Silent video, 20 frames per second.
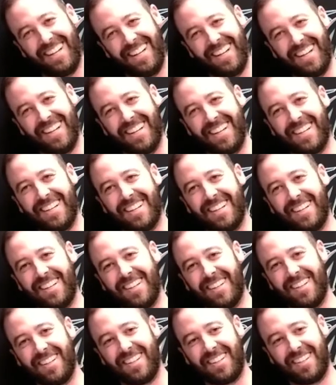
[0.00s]

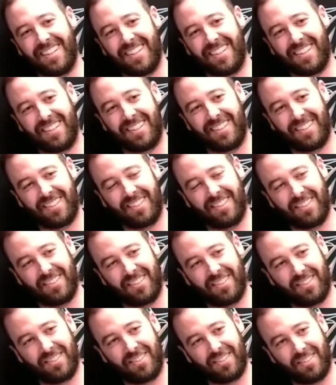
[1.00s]

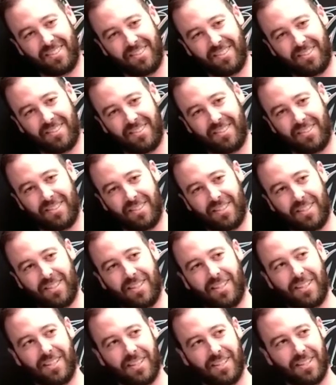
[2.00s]

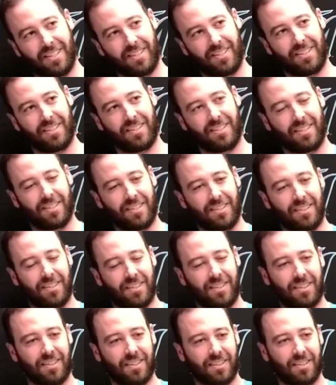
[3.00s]
[no speech]